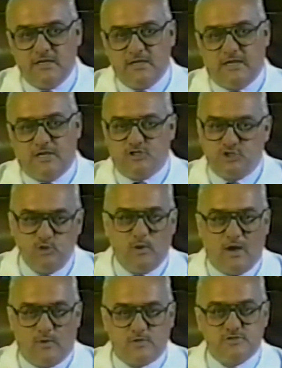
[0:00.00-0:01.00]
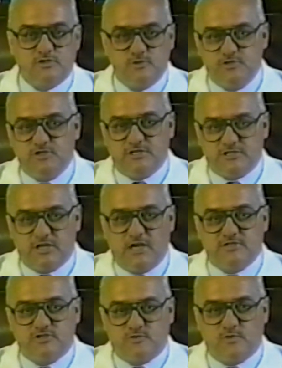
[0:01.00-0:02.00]
in 2 hours losing its
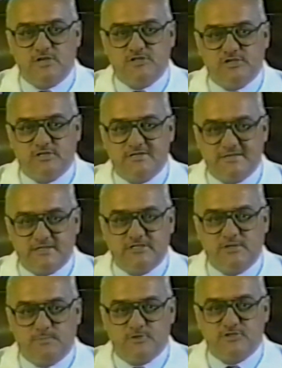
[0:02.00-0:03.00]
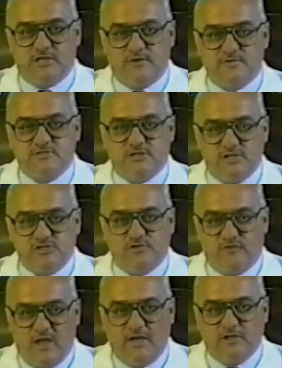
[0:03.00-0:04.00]
concentration to 16% of its initial
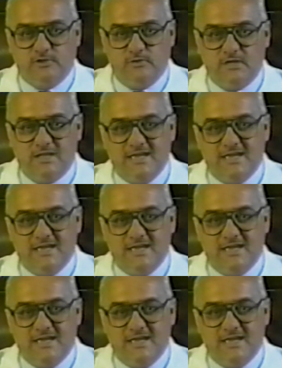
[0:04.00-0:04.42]
value,